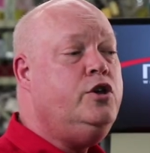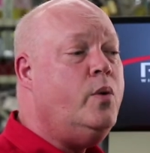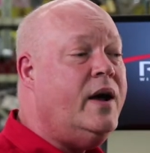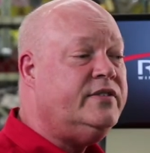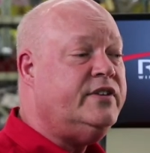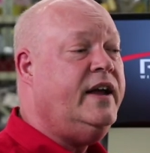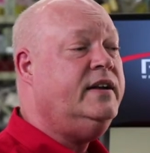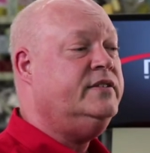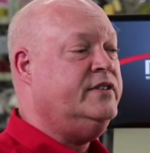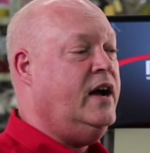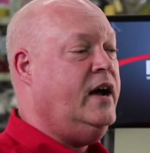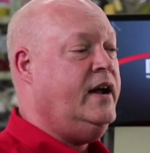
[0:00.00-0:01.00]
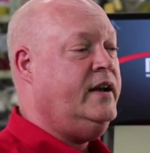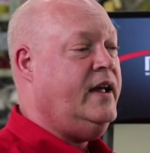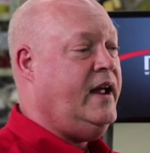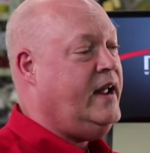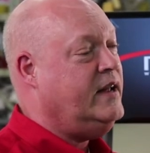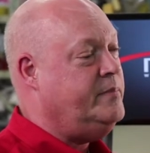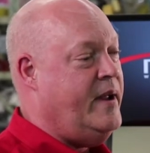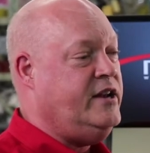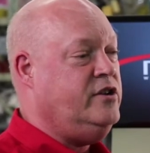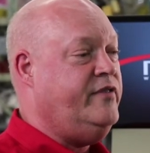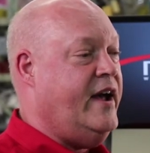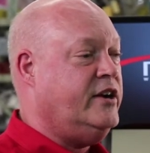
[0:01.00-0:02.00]
USA design and
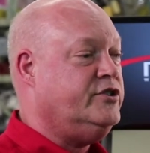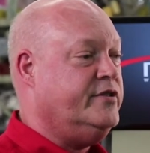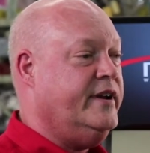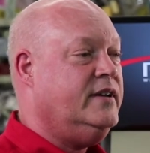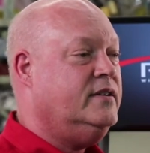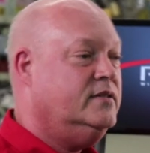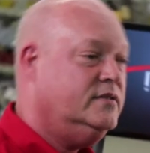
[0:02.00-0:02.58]
manufacturing.